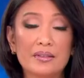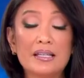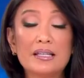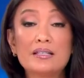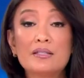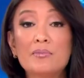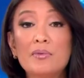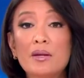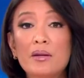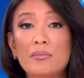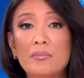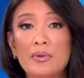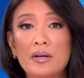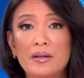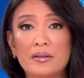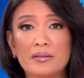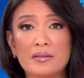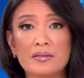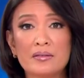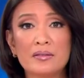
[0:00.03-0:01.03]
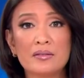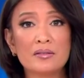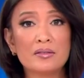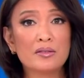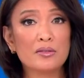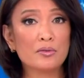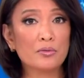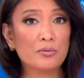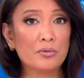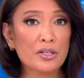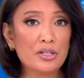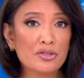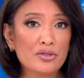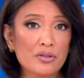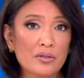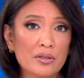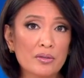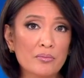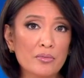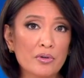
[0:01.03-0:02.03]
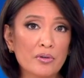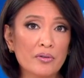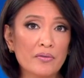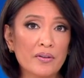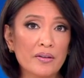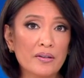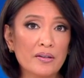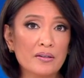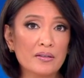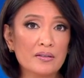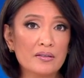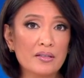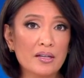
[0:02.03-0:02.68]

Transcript: It's been a month since a racially motivated